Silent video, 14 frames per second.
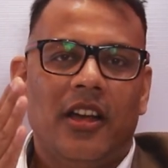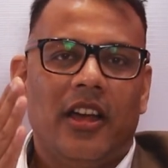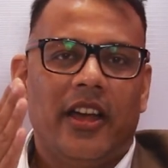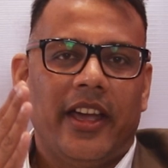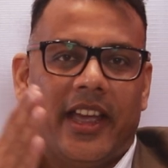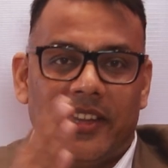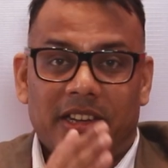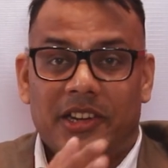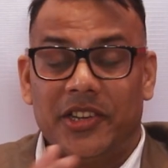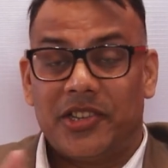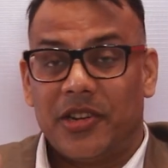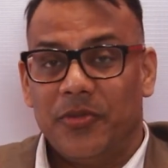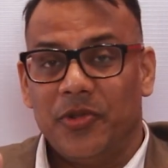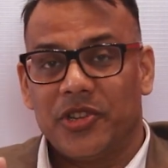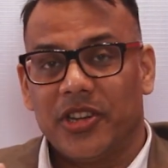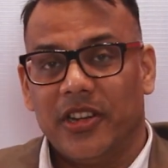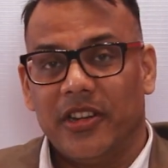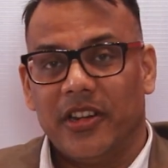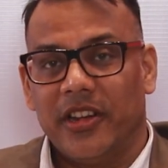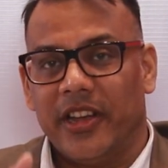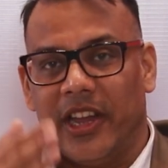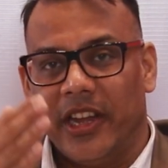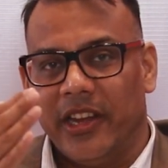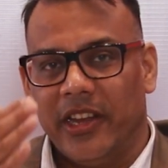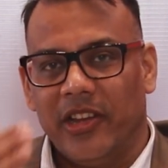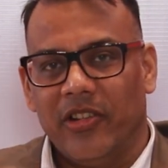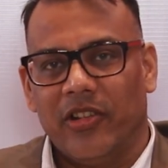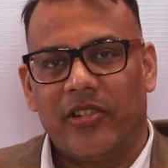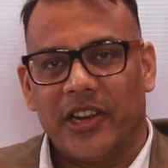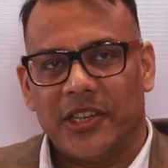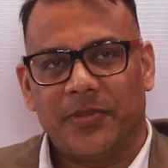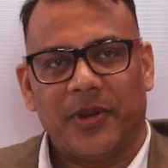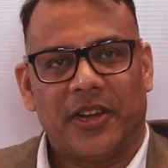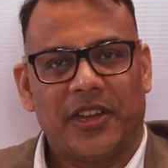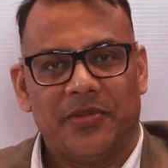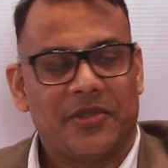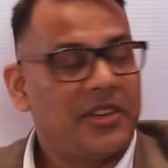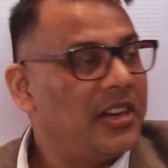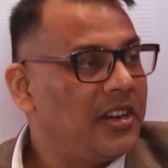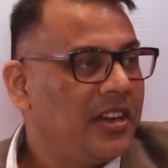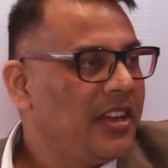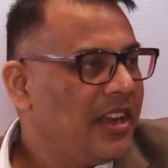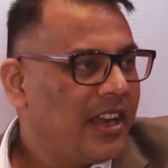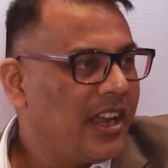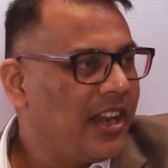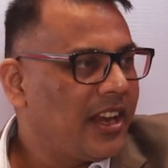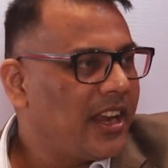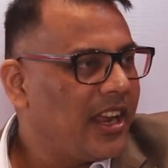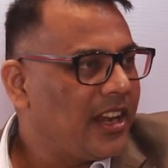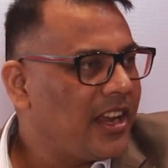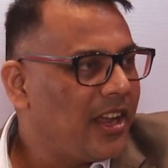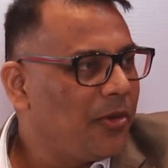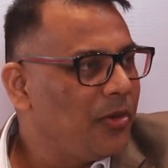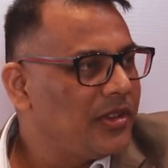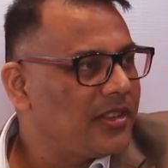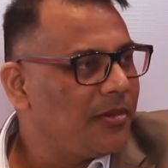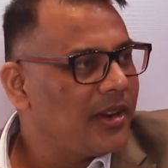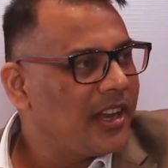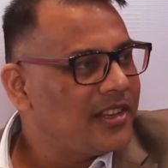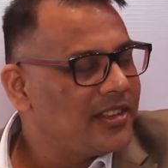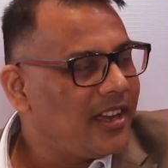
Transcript: as a distribution uh, in your respective state. Can, can, can we summarize